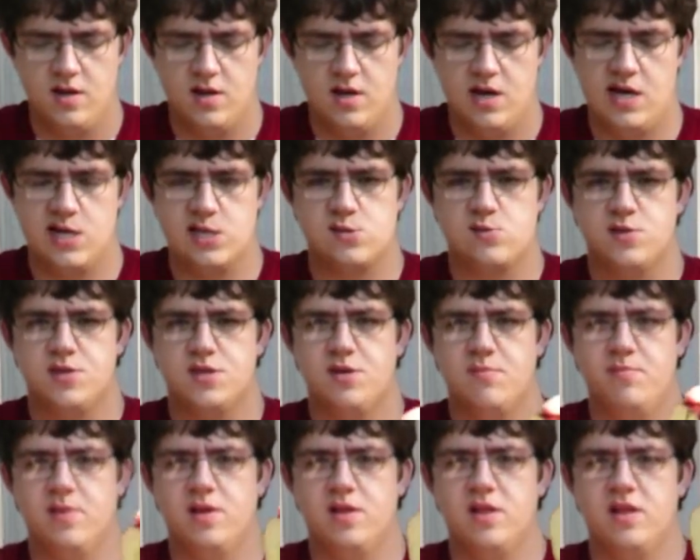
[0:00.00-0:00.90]
That's what
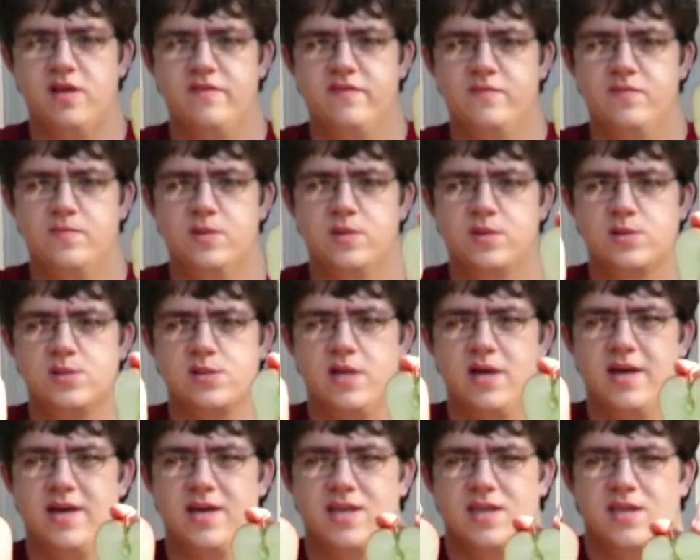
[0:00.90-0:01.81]
the middle of them looks
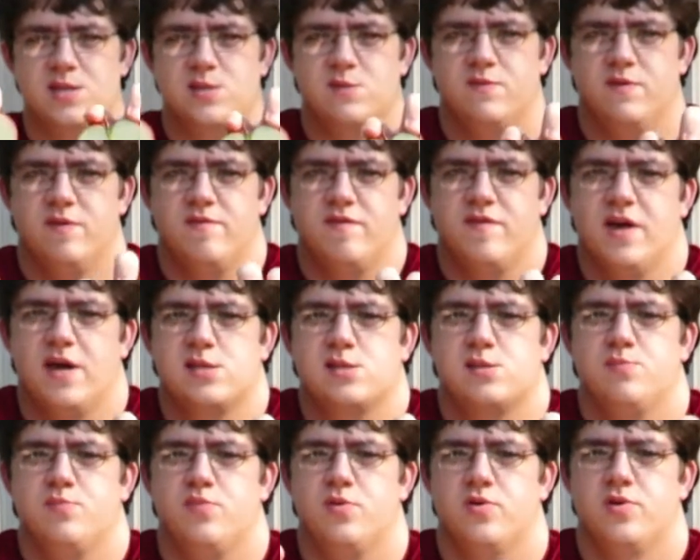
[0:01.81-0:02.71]
like. If
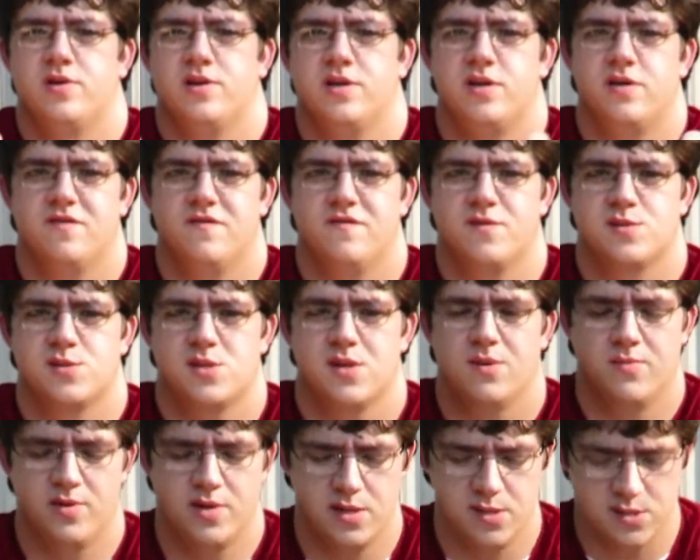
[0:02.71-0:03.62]
that's important to you for
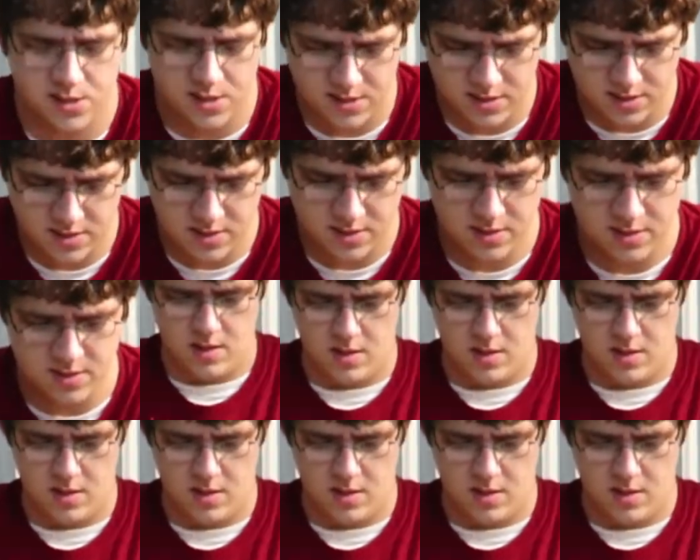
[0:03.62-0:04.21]
some reason.